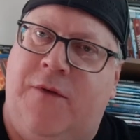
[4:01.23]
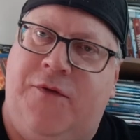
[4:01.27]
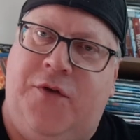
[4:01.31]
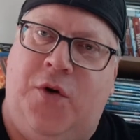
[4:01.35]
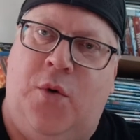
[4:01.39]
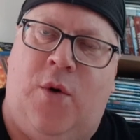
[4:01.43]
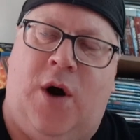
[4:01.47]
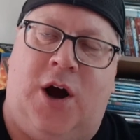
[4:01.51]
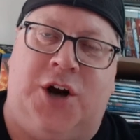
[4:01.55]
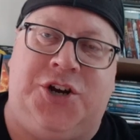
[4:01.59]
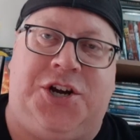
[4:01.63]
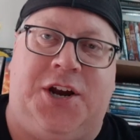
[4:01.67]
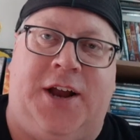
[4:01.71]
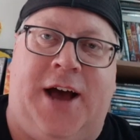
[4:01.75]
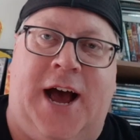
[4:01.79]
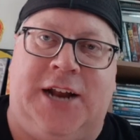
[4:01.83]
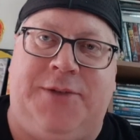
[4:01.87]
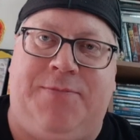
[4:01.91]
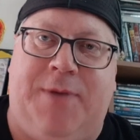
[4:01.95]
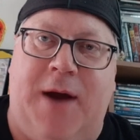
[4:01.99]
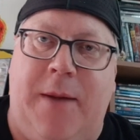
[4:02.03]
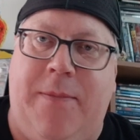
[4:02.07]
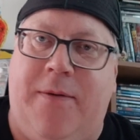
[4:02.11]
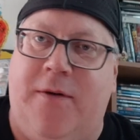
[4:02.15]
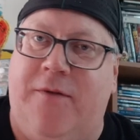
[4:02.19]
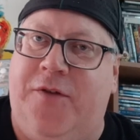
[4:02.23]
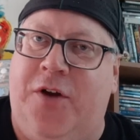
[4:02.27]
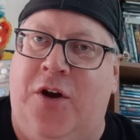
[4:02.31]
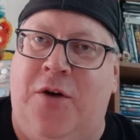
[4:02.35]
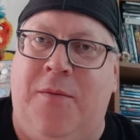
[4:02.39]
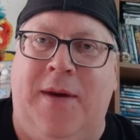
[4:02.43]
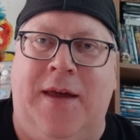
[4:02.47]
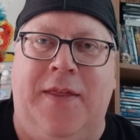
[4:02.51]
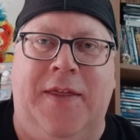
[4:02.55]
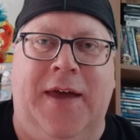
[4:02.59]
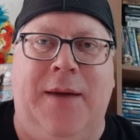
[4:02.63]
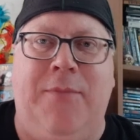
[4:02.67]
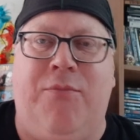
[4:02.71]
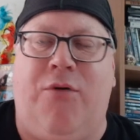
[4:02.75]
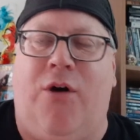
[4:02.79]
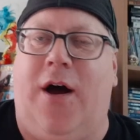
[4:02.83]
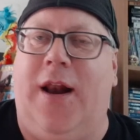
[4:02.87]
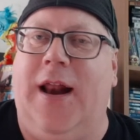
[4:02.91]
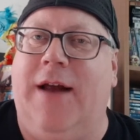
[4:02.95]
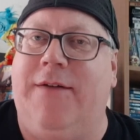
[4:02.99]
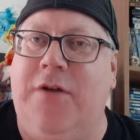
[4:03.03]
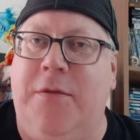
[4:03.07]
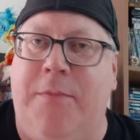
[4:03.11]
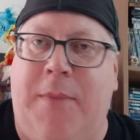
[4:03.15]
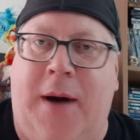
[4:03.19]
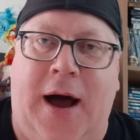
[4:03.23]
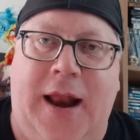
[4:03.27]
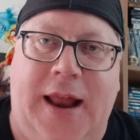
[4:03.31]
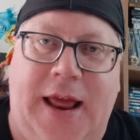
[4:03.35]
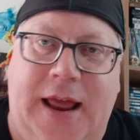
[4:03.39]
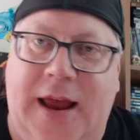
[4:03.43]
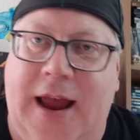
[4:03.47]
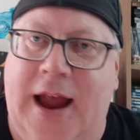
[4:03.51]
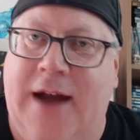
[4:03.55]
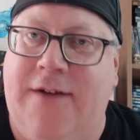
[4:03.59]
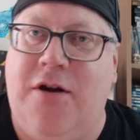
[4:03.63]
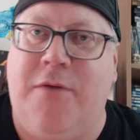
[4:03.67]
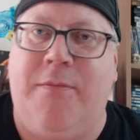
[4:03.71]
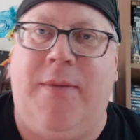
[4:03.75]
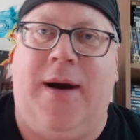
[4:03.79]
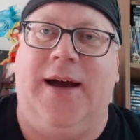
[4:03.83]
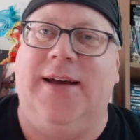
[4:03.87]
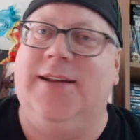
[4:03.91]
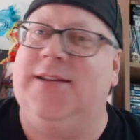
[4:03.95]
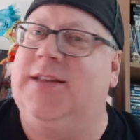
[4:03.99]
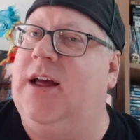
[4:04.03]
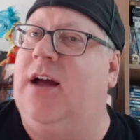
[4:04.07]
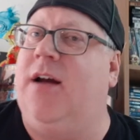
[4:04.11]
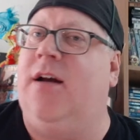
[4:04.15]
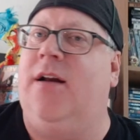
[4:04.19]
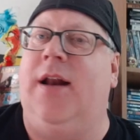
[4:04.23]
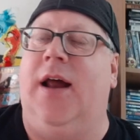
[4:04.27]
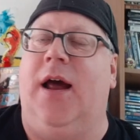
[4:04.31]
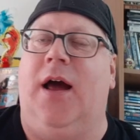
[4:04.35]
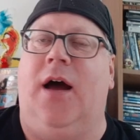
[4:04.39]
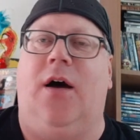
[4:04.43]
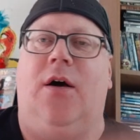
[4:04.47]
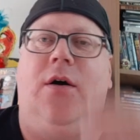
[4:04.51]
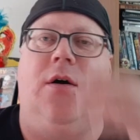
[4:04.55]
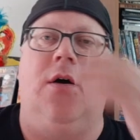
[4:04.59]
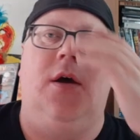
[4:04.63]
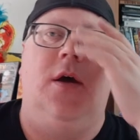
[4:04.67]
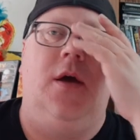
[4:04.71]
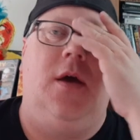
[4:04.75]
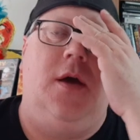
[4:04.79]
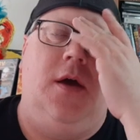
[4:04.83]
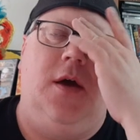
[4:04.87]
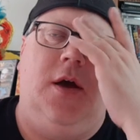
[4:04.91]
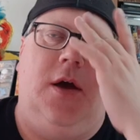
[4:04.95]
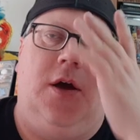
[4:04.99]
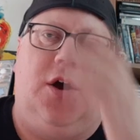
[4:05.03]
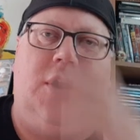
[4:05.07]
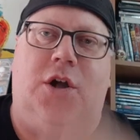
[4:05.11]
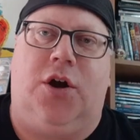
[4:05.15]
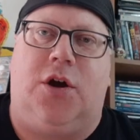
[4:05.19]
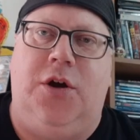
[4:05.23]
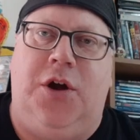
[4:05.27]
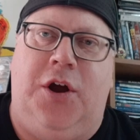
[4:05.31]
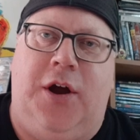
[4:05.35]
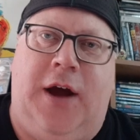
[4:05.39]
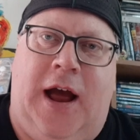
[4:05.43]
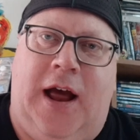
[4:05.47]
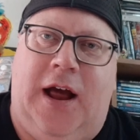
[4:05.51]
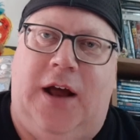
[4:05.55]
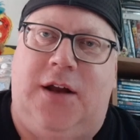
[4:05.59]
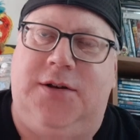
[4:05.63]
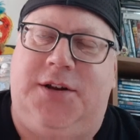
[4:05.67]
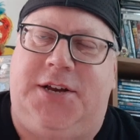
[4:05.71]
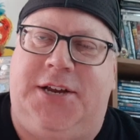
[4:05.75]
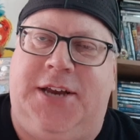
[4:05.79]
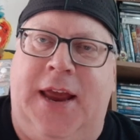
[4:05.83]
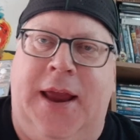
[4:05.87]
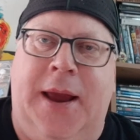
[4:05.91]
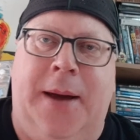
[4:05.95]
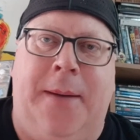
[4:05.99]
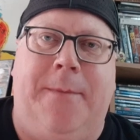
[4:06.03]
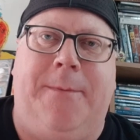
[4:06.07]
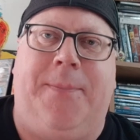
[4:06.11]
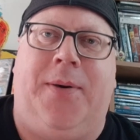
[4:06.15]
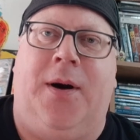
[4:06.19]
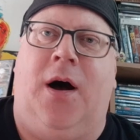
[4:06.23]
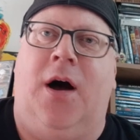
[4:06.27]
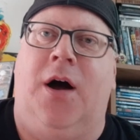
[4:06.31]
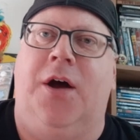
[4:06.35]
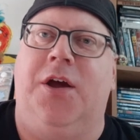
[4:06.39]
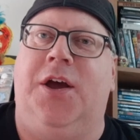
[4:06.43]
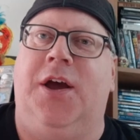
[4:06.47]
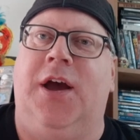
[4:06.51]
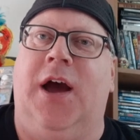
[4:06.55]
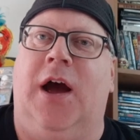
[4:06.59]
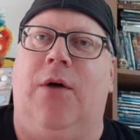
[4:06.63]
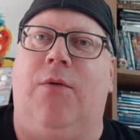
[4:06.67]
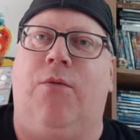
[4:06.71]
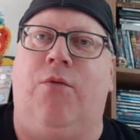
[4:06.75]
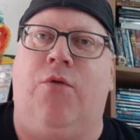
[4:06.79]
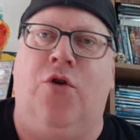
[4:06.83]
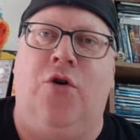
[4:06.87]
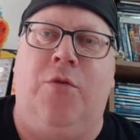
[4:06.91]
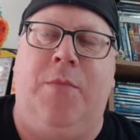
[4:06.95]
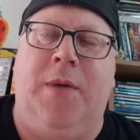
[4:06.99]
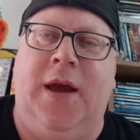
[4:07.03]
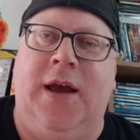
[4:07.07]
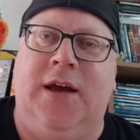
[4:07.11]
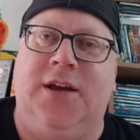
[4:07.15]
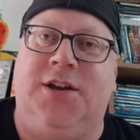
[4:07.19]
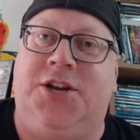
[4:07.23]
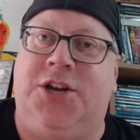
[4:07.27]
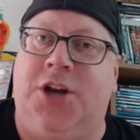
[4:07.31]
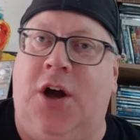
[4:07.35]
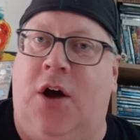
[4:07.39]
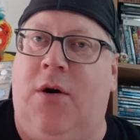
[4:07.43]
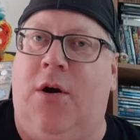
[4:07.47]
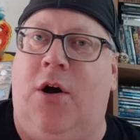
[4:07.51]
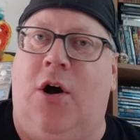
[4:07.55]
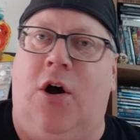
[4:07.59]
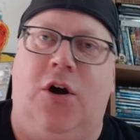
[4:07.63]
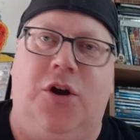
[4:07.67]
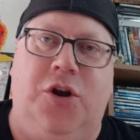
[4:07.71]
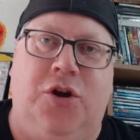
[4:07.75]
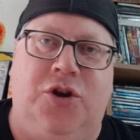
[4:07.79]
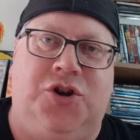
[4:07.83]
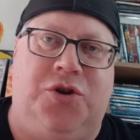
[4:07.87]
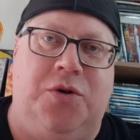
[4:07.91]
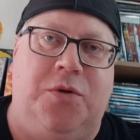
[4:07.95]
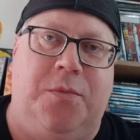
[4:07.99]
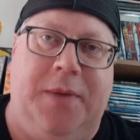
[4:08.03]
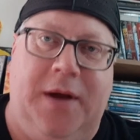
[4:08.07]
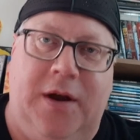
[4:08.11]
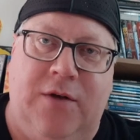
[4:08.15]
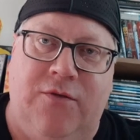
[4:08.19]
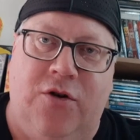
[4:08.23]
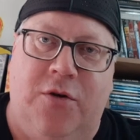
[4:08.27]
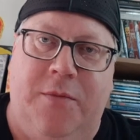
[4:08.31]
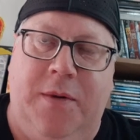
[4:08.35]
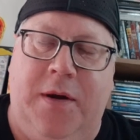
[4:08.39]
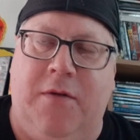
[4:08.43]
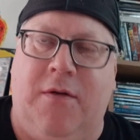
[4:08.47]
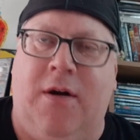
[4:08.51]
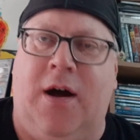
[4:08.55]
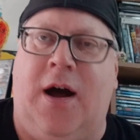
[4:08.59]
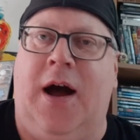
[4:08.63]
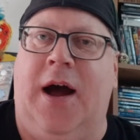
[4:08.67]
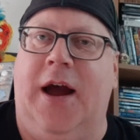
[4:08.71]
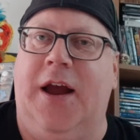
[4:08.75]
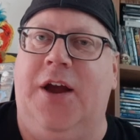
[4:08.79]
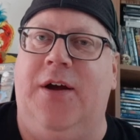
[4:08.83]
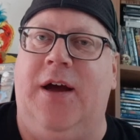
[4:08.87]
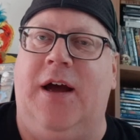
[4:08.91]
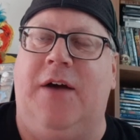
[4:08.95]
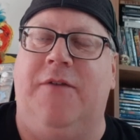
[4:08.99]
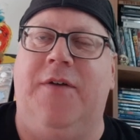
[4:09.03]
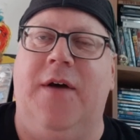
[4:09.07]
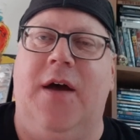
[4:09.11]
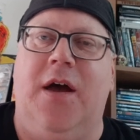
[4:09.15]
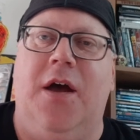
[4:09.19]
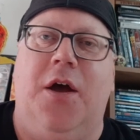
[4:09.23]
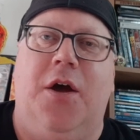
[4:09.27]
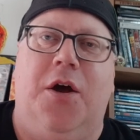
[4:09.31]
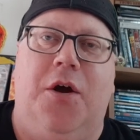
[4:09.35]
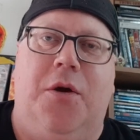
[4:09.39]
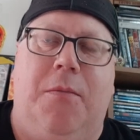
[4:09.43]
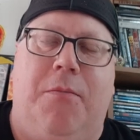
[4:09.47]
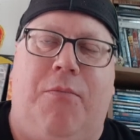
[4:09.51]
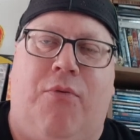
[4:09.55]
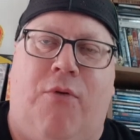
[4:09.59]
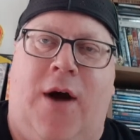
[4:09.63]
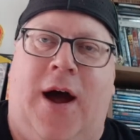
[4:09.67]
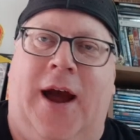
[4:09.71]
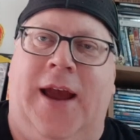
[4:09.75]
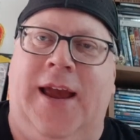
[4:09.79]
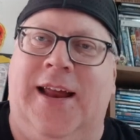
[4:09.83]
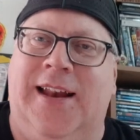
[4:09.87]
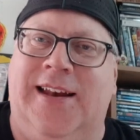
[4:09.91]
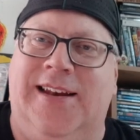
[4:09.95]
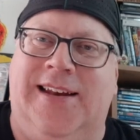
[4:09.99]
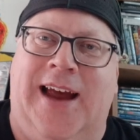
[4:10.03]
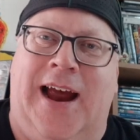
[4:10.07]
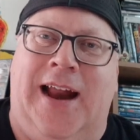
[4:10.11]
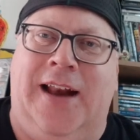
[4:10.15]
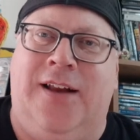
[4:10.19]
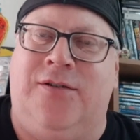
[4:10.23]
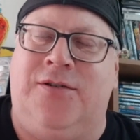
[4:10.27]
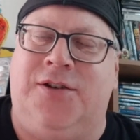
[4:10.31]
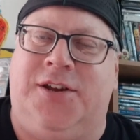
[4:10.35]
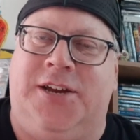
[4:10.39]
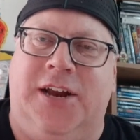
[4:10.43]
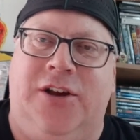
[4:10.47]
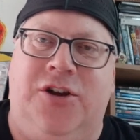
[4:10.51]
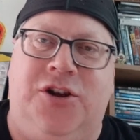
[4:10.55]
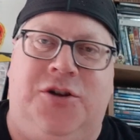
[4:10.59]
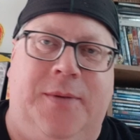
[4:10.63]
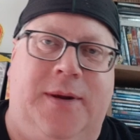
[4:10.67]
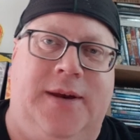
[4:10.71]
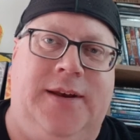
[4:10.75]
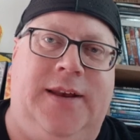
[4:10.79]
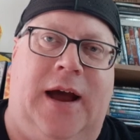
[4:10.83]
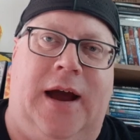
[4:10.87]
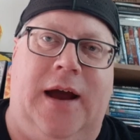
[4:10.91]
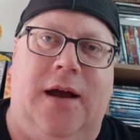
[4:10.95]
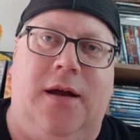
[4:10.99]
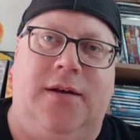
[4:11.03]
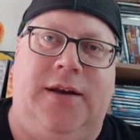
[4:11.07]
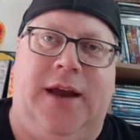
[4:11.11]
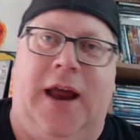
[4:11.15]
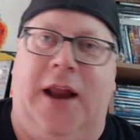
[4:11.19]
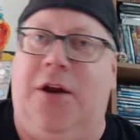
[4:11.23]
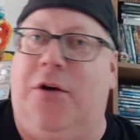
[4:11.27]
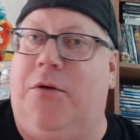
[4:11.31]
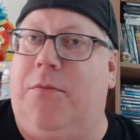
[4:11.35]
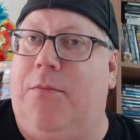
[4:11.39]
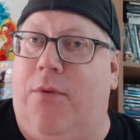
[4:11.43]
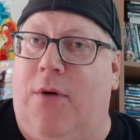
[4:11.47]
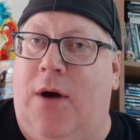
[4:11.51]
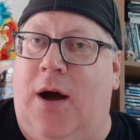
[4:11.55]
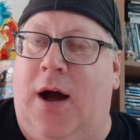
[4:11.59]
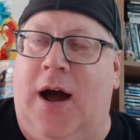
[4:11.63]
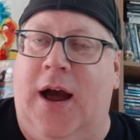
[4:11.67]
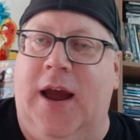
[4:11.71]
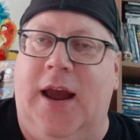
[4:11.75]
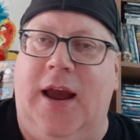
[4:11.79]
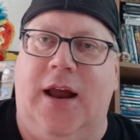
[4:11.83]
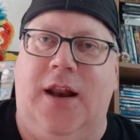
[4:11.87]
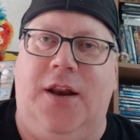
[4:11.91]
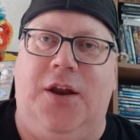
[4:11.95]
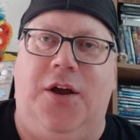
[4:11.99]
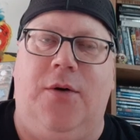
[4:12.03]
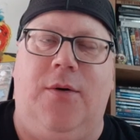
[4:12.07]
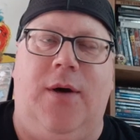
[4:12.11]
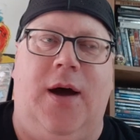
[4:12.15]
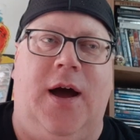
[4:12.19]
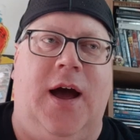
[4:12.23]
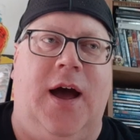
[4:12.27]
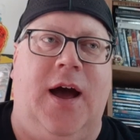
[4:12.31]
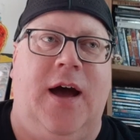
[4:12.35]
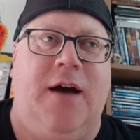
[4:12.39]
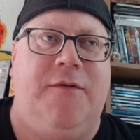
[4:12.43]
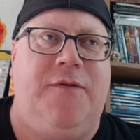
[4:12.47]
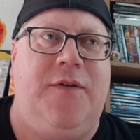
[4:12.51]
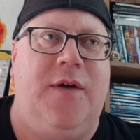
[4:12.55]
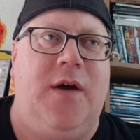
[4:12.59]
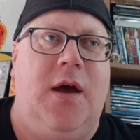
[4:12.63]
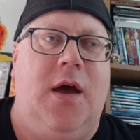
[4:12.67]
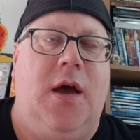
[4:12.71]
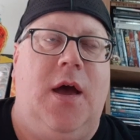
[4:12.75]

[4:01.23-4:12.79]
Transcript: If you watch the last pay-per-view, I mean, they brought everybody. Everybody's there now. You got CM Punk. You got Ruby Soho, used to be Ruby Riott. You have Bryan Danielson, used to be Daniel Bryan. You have